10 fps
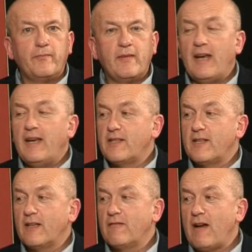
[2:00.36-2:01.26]
And it's
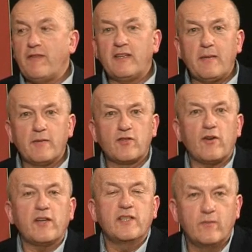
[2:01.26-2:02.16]
a graphic
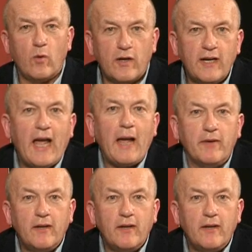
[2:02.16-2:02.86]
demonstration of what can happen